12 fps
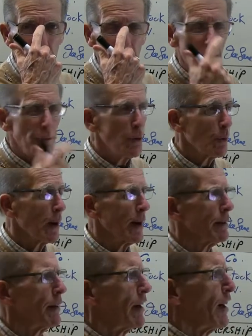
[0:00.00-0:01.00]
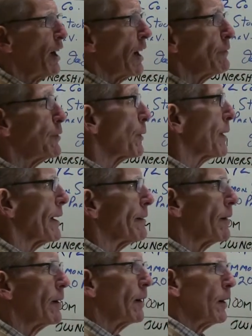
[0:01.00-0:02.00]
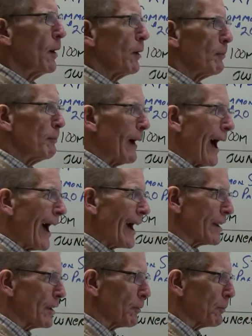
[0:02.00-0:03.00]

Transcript: If you can, if you can buy it at,